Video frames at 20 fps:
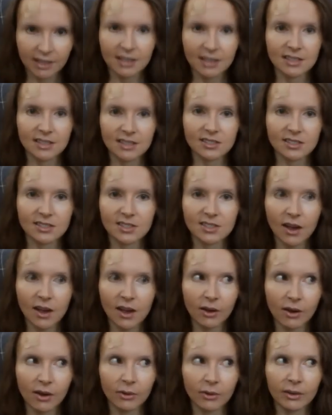
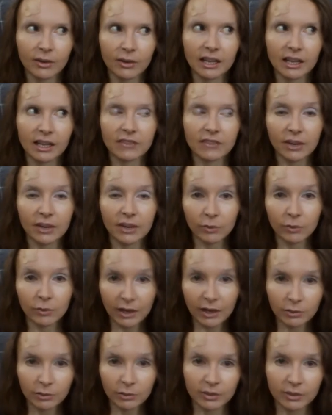So if I
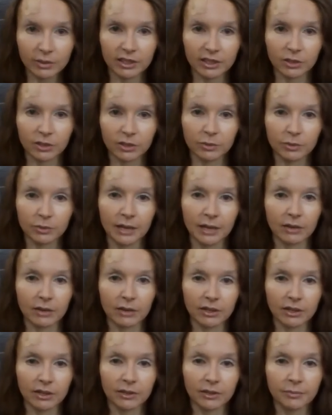went with a Huel
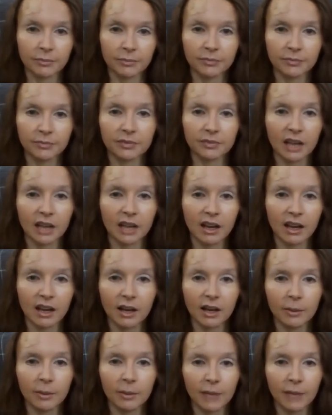powder,
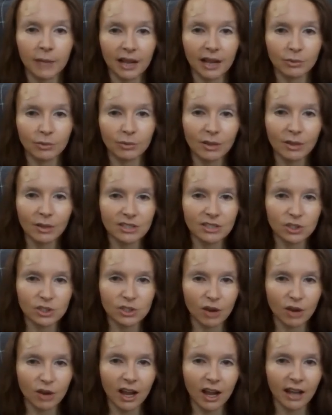I'd want to
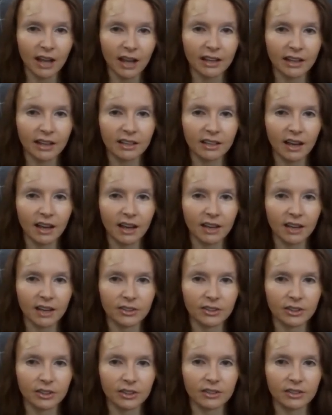try
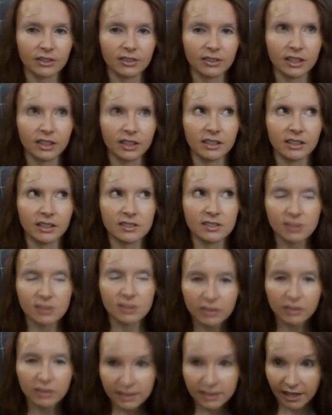either the
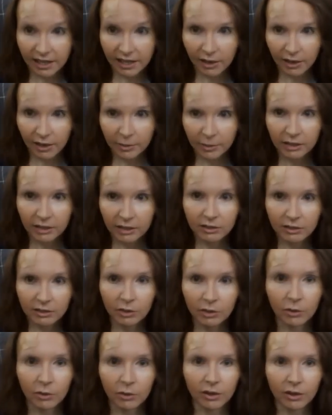salted caramel
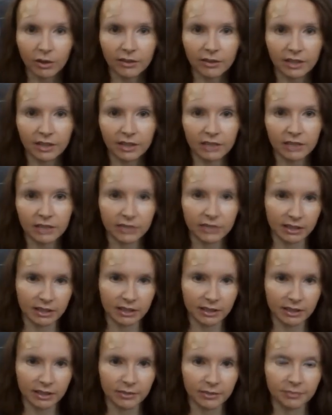or the
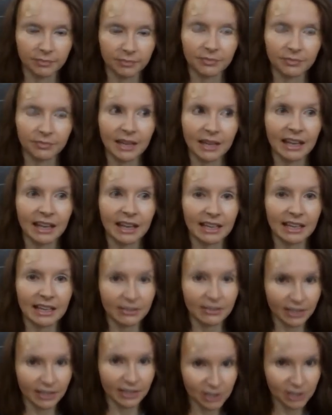vanilla.
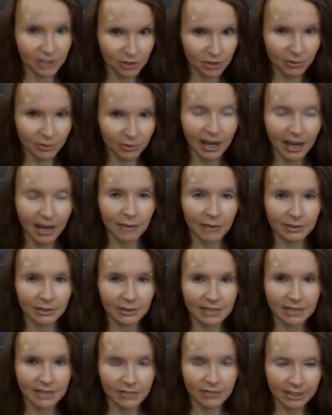If I do, I will
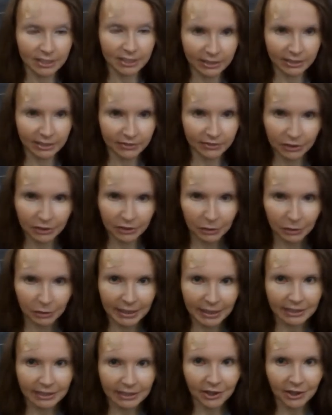definitely fill you
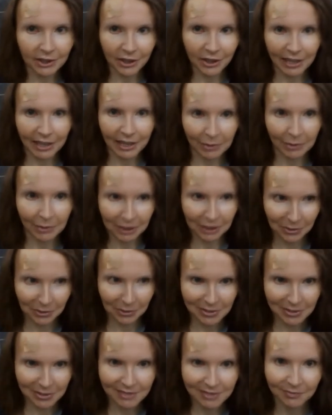in on how it
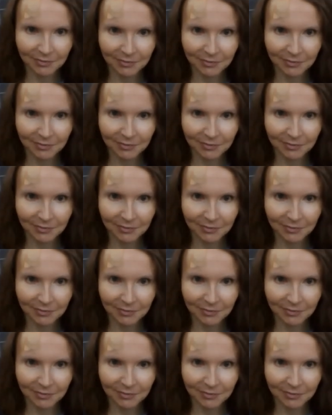goes.